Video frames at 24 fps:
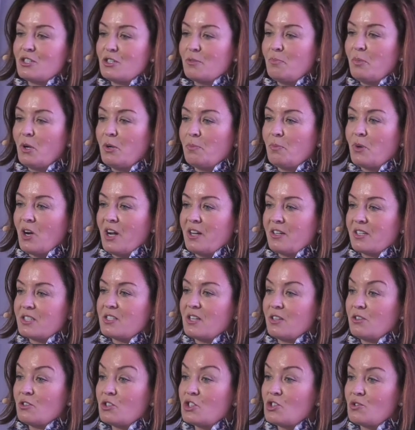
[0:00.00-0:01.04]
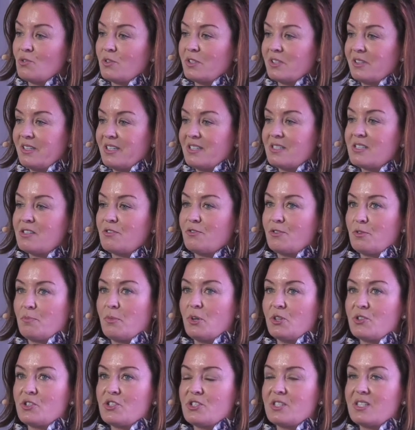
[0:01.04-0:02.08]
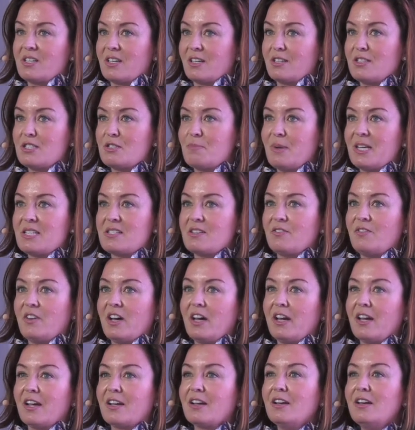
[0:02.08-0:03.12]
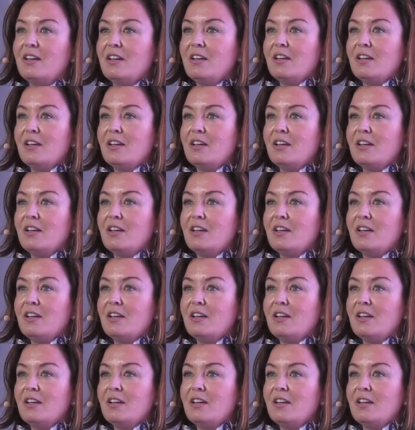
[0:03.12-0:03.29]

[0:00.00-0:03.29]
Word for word: to put products on their short list for purchasing and specifying.